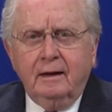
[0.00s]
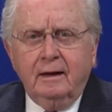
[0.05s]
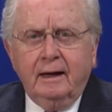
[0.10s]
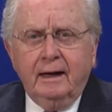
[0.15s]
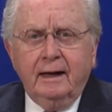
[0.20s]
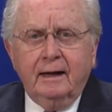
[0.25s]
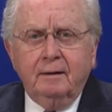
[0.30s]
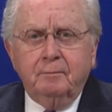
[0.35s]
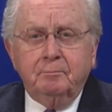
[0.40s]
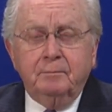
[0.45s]

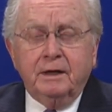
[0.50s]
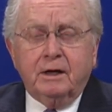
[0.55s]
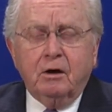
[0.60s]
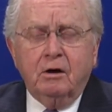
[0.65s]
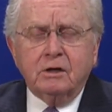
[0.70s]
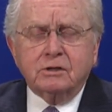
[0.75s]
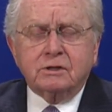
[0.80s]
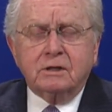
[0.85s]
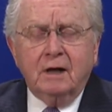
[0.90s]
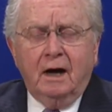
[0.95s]
And
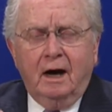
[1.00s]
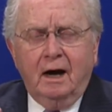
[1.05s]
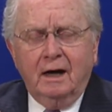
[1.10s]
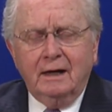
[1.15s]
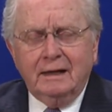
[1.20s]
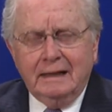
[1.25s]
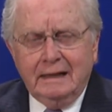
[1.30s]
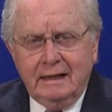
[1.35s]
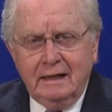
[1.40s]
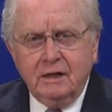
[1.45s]
because
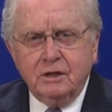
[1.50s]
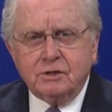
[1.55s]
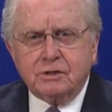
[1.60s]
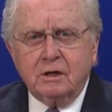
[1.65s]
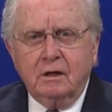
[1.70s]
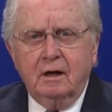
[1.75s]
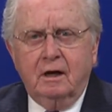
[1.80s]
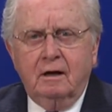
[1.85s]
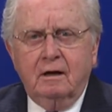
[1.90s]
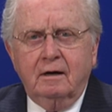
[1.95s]
God is
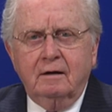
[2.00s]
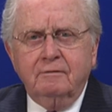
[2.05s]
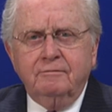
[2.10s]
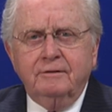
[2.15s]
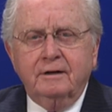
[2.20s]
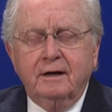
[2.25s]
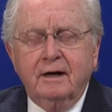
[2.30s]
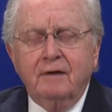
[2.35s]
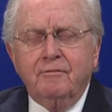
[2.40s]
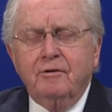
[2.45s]
love
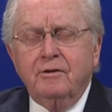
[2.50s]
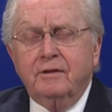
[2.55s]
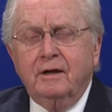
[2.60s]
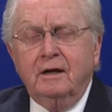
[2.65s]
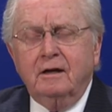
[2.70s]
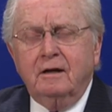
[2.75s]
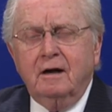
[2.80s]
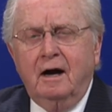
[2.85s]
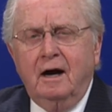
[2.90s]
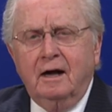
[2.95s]
and
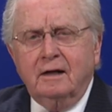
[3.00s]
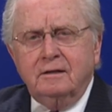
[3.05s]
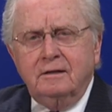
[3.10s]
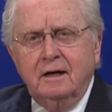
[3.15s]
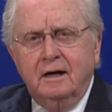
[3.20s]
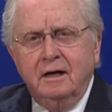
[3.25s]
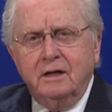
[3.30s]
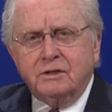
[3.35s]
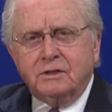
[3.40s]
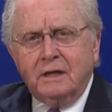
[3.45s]
everything God
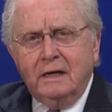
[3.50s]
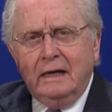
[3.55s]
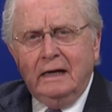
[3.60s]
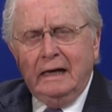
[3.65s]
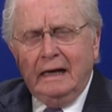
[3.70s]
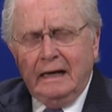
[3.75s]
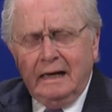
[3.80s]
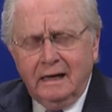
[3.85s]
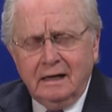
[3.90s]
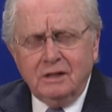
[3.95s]
does
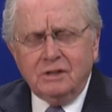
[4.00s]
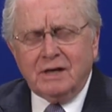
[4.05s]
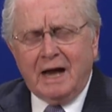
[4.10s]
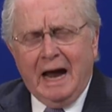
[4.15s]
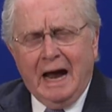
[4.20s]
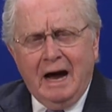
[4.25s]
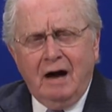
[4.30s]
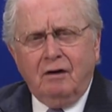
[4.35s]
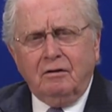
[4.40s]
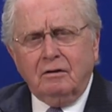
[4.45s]
is
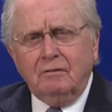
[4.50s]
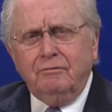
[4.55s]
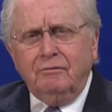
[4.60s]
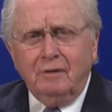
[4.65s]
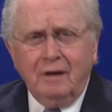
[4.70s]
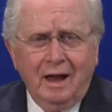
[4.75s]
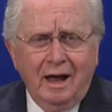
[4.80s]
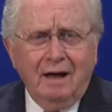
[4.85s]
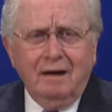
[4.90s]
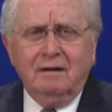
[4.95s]
out of
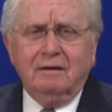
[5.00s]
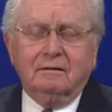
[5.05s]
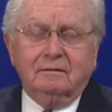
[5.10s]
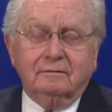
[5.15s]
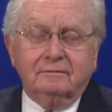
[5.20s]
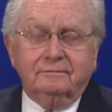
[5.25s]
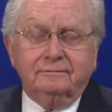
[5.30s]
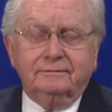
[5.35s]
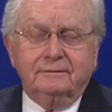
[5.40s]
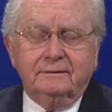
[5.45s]
love.